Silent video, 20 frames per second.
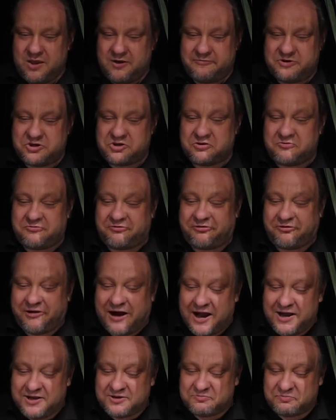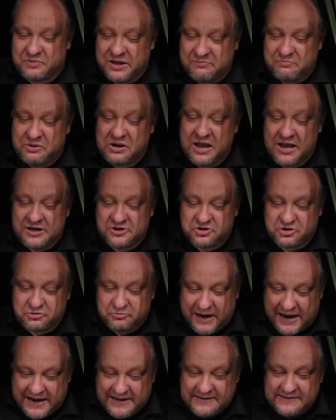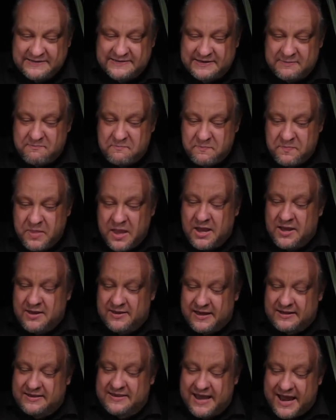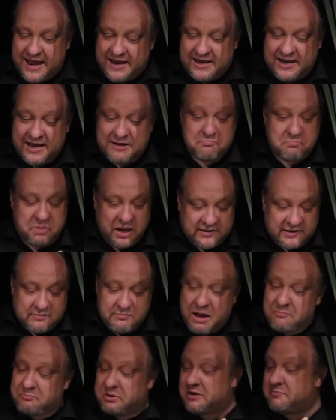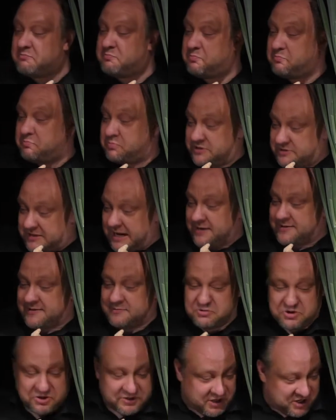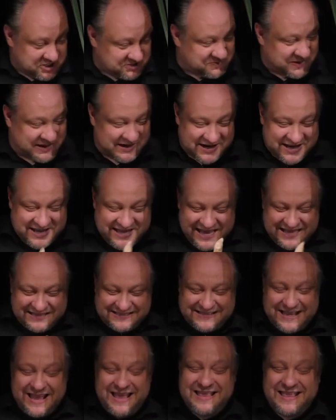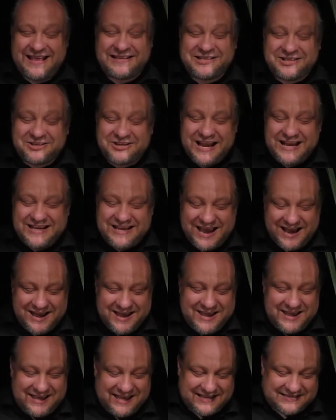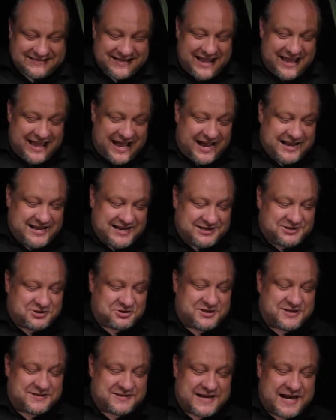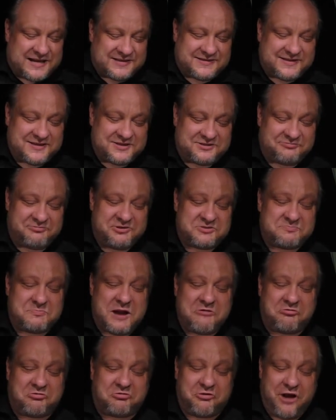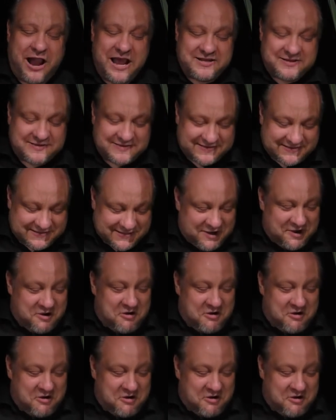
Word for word: We should find people and train them that they can pick them up and take them to the hospital. Yes, that's a good idea. Yes, I need to discuss this with my friends